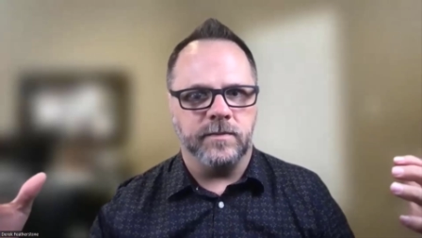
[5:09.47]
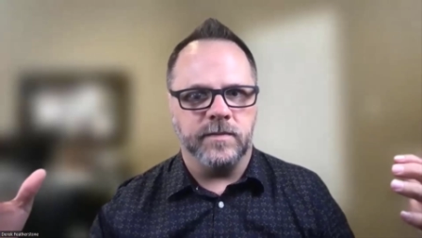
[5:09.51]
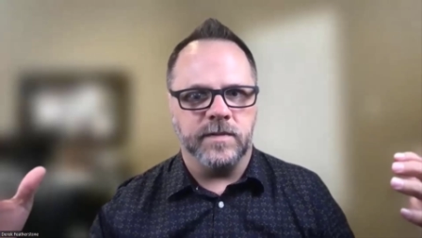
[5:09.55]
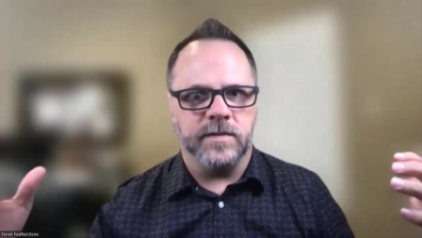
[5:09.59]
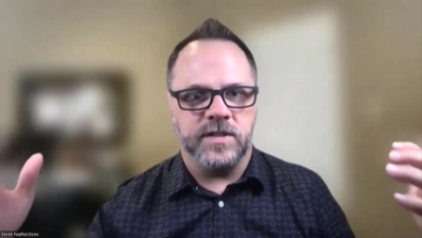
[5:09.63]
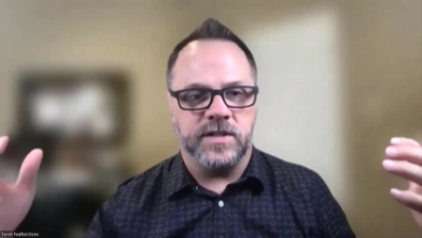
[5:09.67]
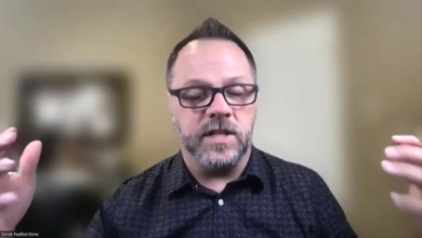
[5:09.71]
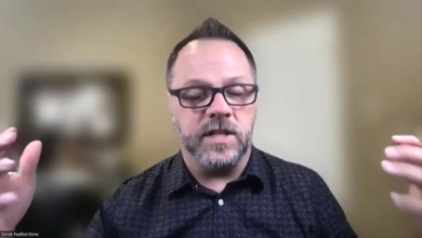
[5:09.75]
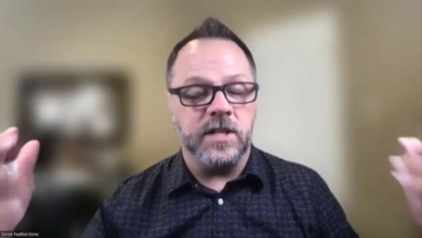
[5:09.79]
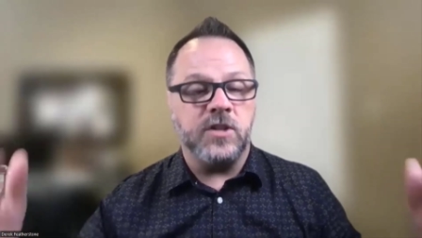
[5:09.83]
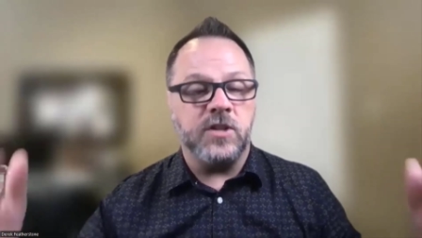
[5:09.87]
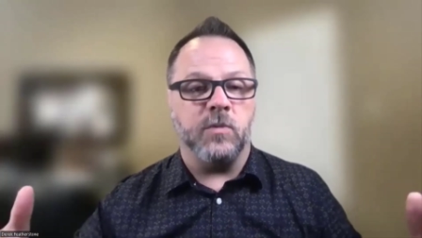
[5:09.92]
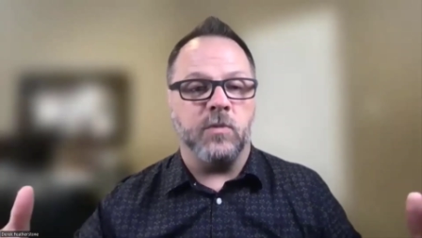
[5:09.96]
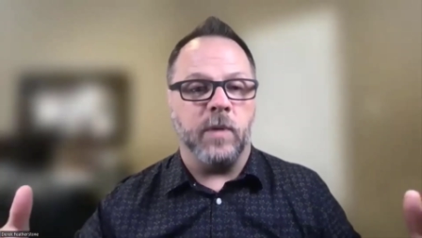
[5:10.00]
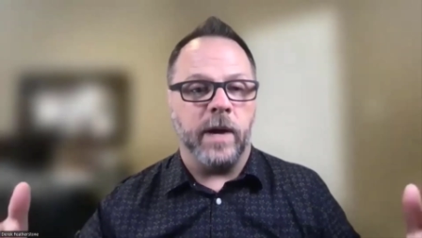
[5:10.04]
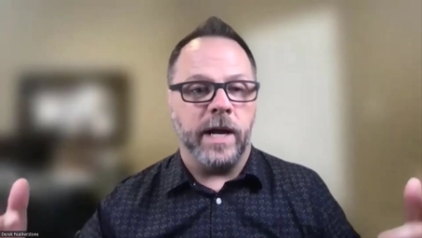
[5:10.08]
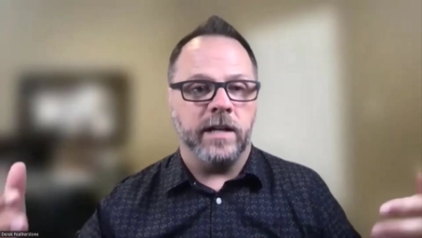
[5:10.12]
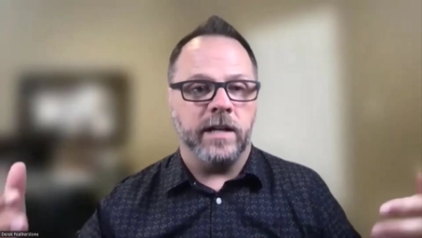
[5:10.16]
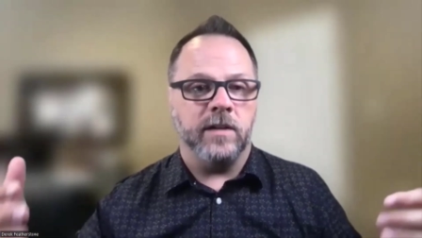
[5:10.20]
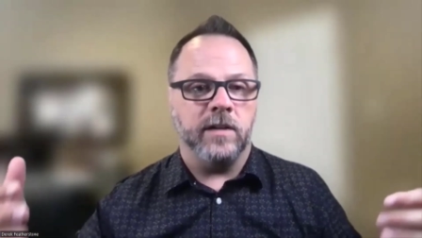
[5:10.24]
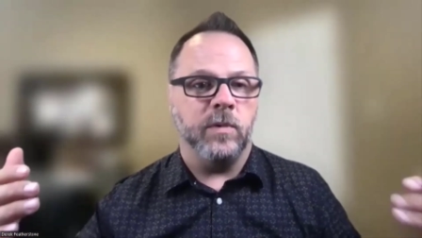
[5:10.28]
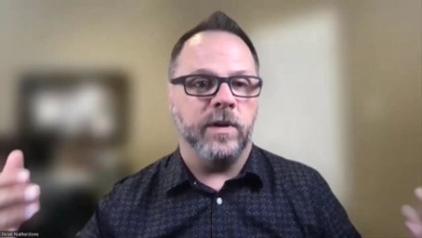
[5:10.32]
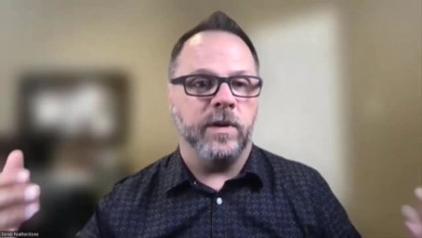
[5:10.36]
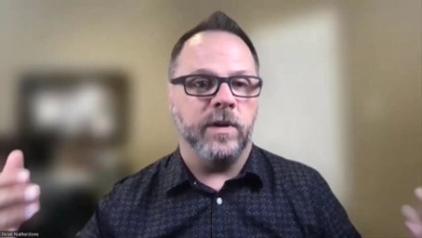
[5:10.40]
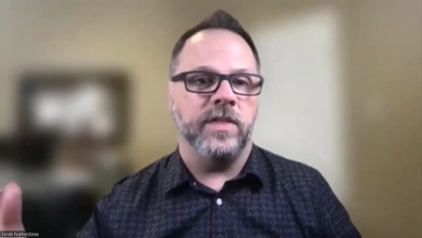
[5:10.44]

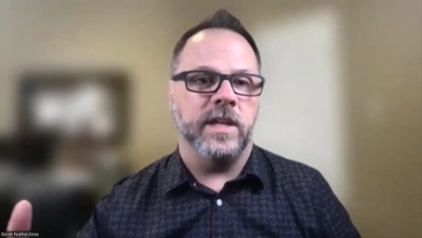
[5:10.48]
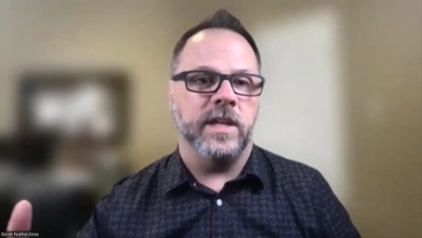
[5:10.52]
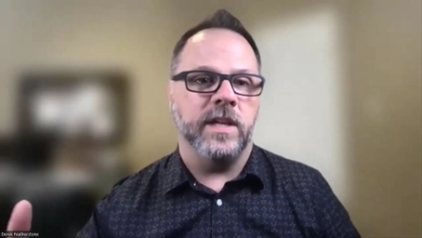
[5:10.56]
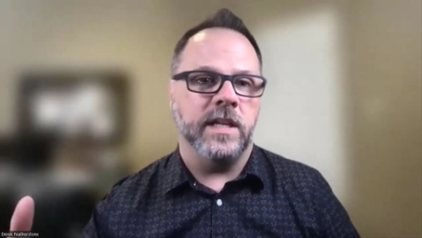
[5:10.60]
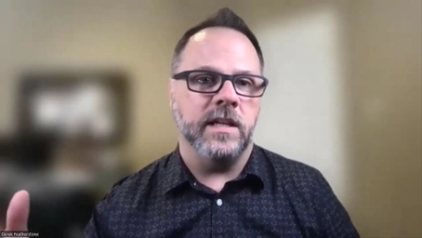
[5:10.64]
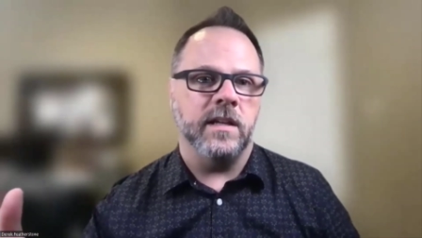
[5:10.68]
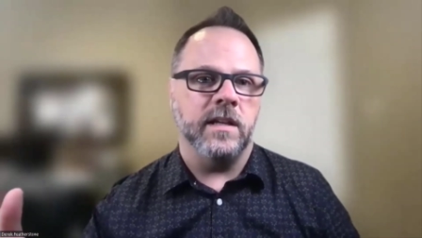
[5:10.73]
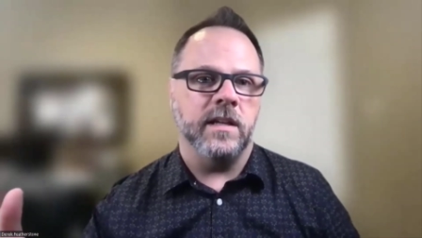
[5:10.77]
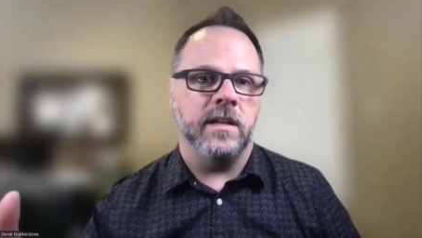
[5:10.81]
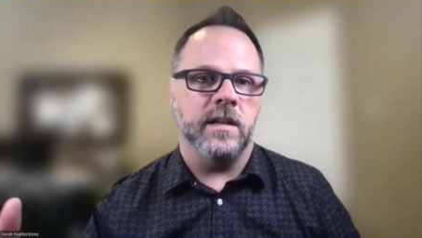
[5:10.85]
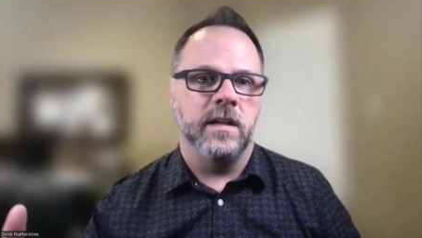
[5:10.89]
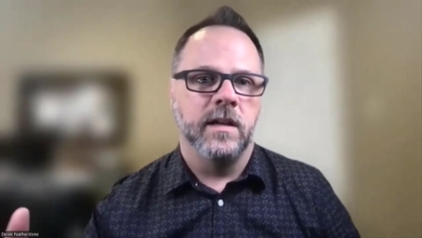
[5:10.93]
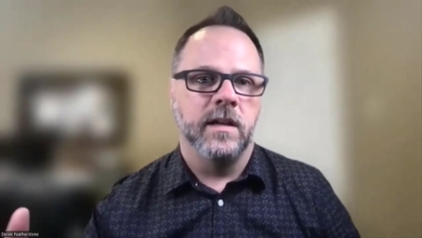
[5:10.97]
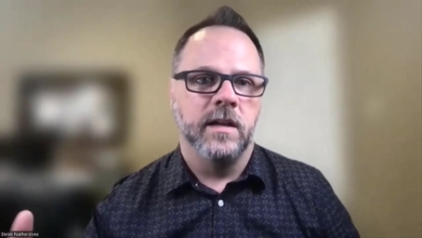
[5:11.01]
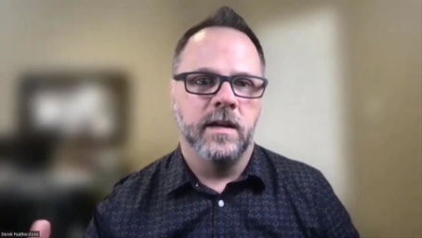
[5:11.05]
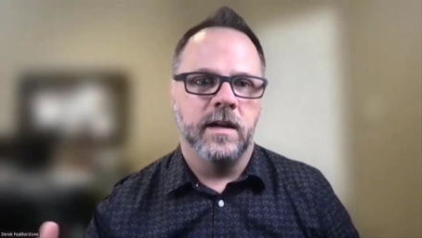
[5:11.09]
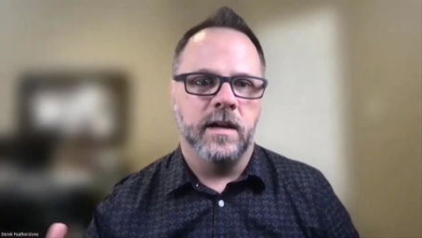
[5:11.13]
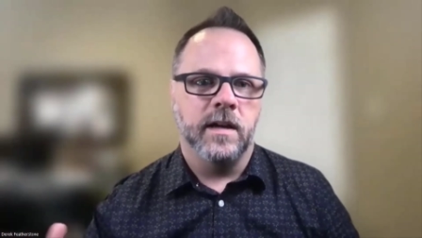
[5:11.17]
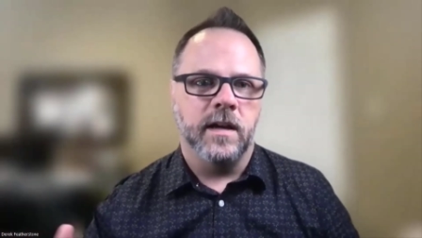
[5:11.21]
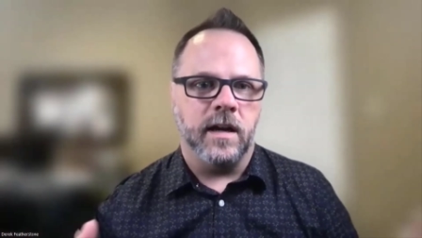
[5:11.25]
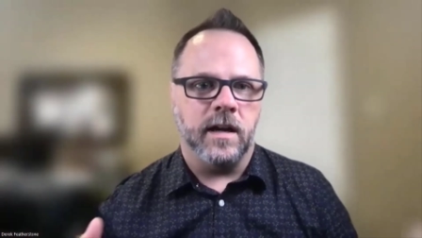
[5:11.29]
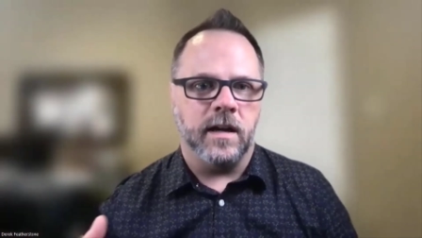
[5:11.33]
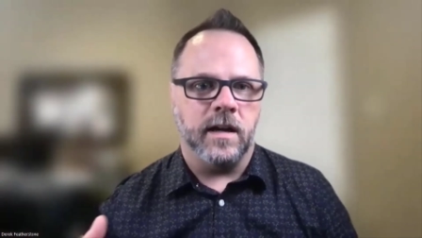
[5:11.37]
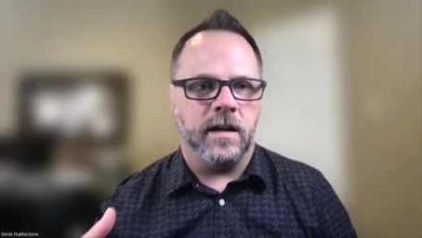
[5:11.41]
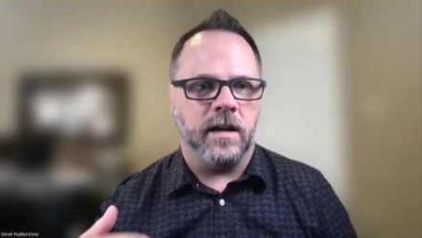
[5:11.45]
situated within
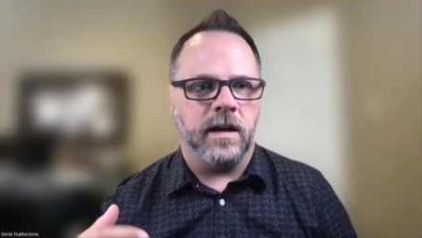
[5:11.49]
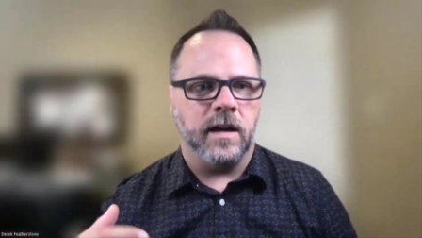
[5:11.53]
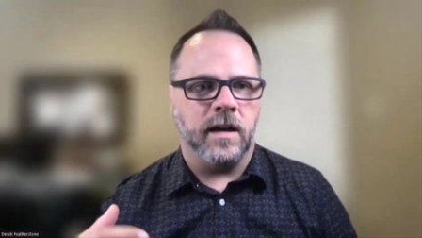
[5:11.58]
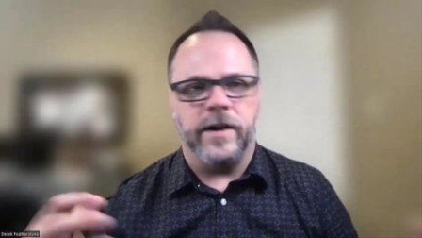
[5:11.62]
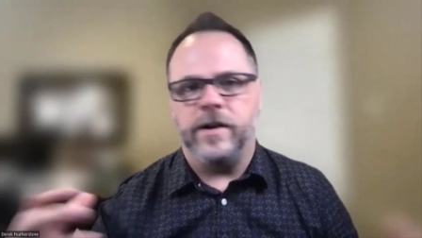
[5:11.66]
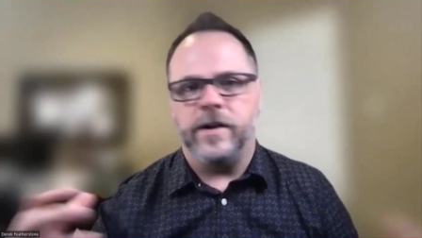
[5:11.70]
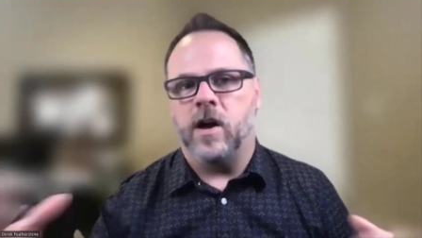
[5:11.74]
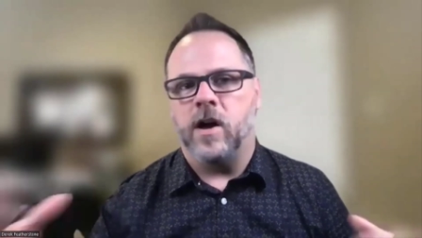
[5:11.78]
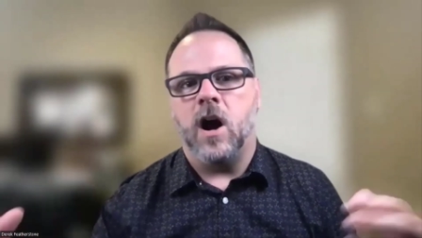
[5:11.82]
an